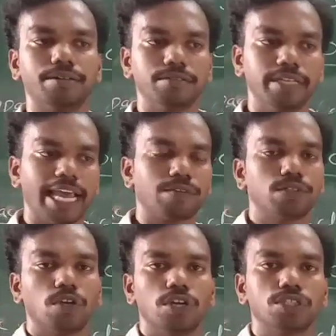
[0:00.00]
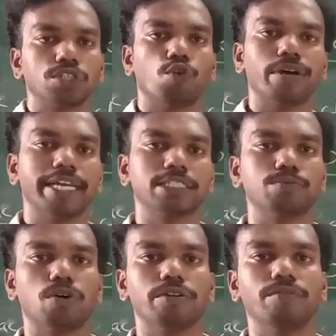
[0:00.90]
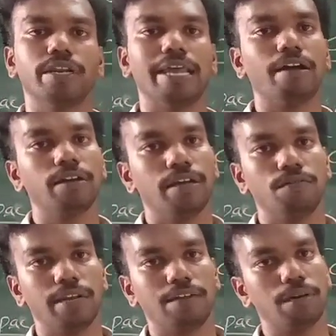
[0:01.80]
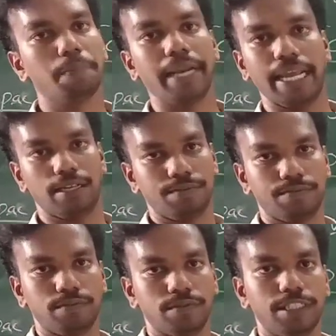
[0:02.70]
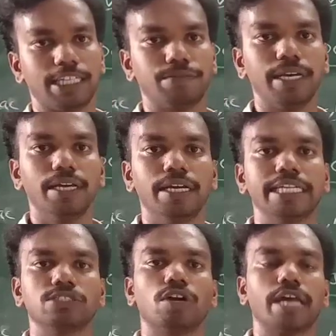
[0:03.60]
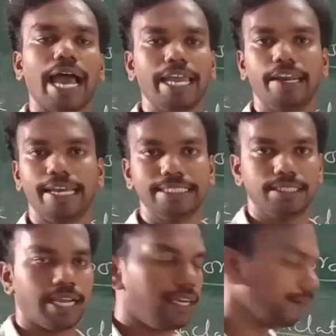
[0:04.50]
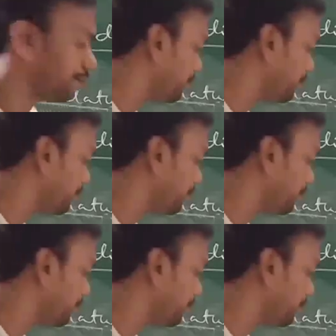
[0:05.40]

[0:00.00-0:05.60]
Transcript: in aqueous solution coordination bond will never break. That's why it is not ionized, right?